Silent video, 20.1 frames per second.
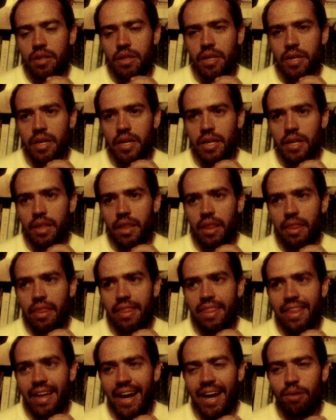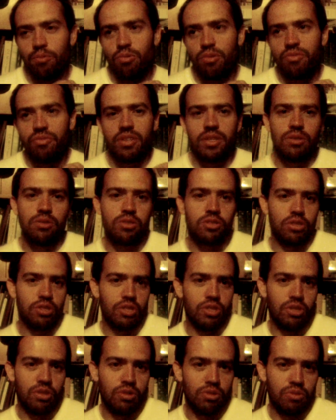then that reveals to
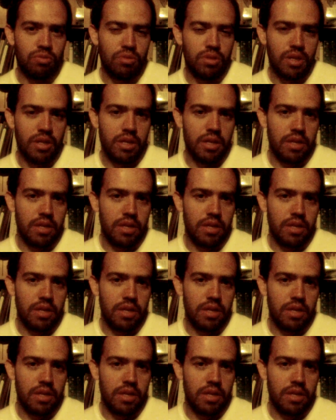you